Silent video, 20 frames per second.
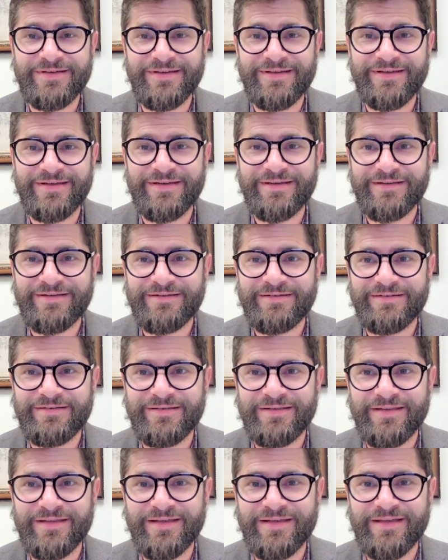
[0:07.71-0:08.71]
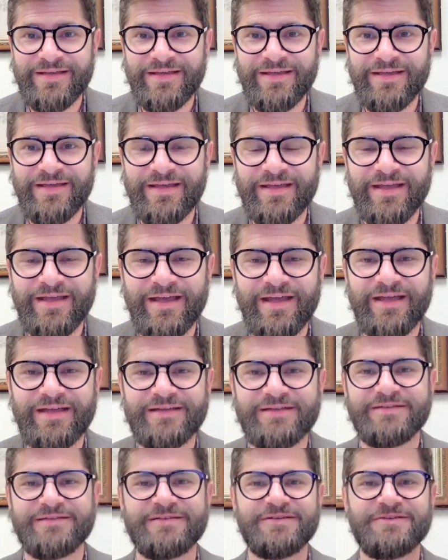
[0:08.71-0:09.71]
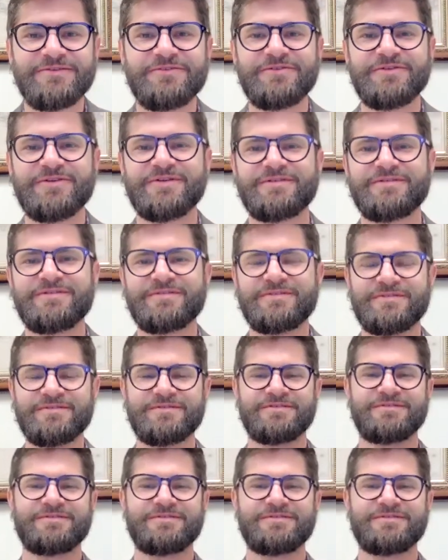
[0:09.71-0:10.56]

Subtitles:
is the asynchronous